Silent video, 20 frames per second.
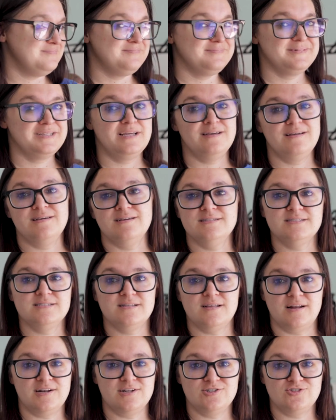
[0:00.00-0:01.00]

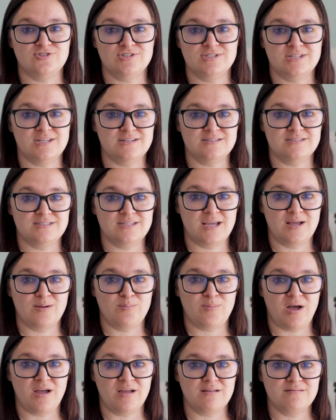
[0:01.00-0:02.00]
He's not interested in saying
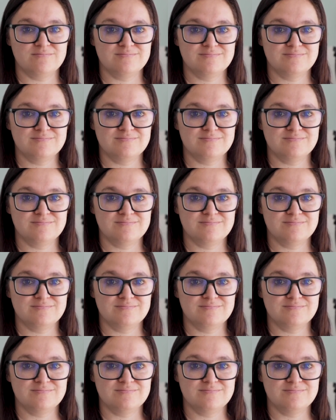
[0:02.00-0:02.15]
bye.